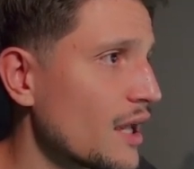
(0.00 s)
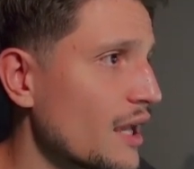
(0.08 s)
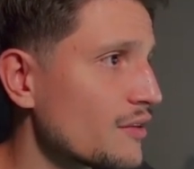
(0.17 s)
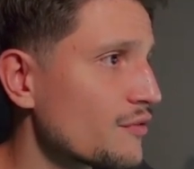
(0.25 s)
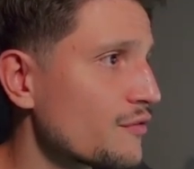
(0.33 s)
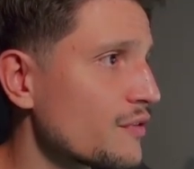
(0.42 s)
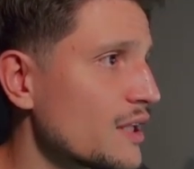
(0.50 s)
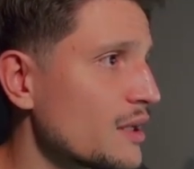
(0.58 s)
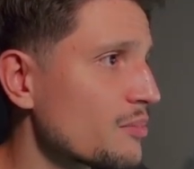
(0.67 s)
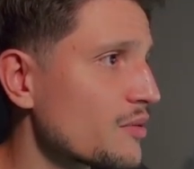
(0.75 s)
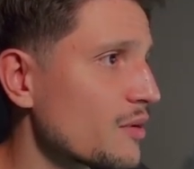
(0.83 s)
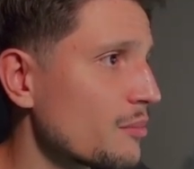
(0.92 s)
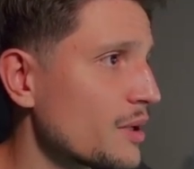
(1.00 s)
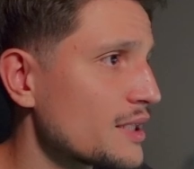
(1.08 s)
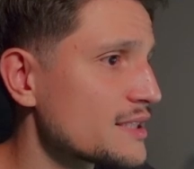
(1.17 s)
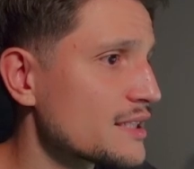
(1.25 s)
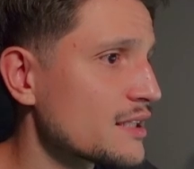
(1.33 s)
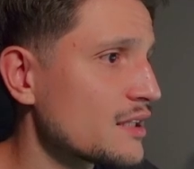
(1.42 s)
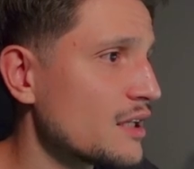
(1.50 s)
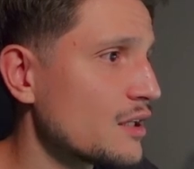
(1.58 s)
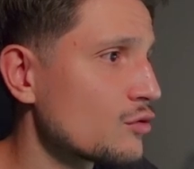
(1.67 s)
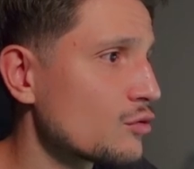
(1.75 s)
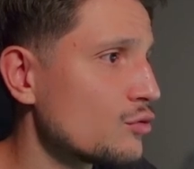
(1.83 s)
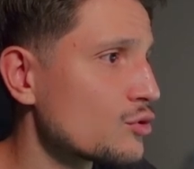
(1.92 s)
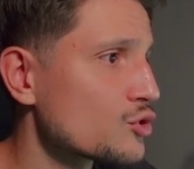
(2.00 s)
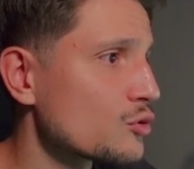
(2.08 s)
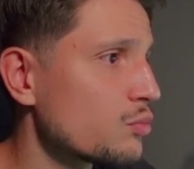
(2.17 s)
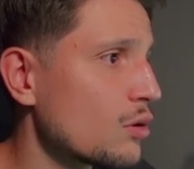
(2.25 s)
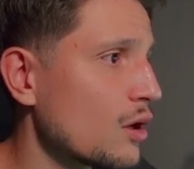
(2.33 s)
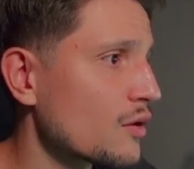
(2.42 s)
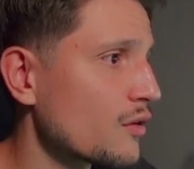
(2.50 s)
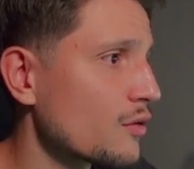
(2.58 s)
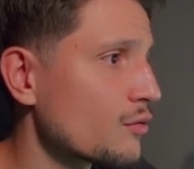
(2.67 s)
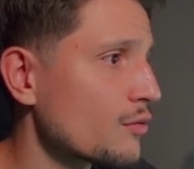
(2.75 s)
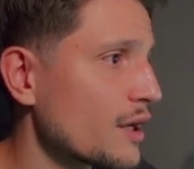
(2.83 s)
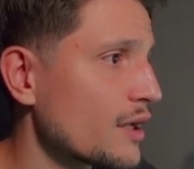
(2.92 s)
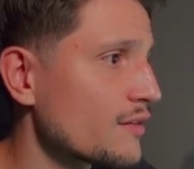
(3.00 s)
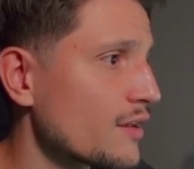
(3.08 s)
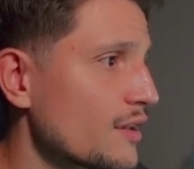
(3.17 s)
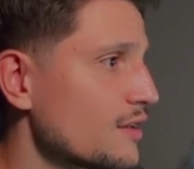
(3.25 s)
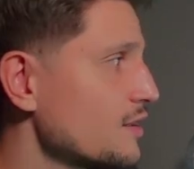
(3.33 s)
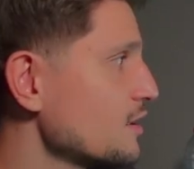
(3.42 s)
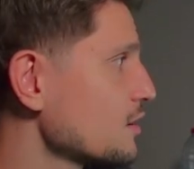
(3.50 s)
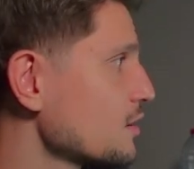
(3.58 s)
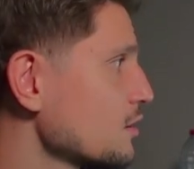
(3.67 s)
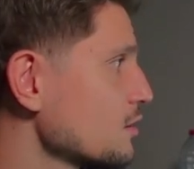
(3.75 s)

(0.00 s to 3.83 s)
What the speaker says: and flipped basically into new support right here.